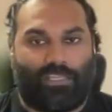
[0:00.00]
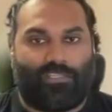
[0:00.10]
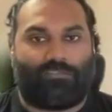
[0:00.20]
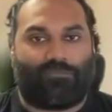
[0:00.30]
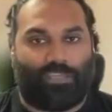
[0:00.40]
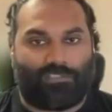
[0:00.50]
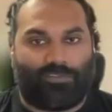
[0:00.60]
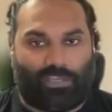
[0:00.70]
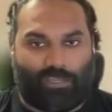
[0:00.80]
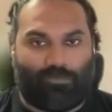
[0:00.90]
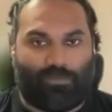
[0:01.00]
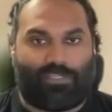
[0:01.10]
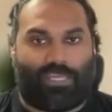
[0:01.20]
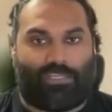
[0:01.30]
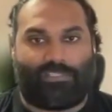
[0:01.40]
interface for anyone
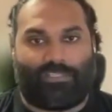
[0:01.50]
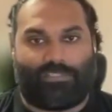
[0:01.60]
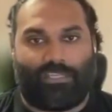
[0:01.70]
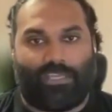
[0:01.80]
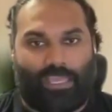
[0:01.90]
to access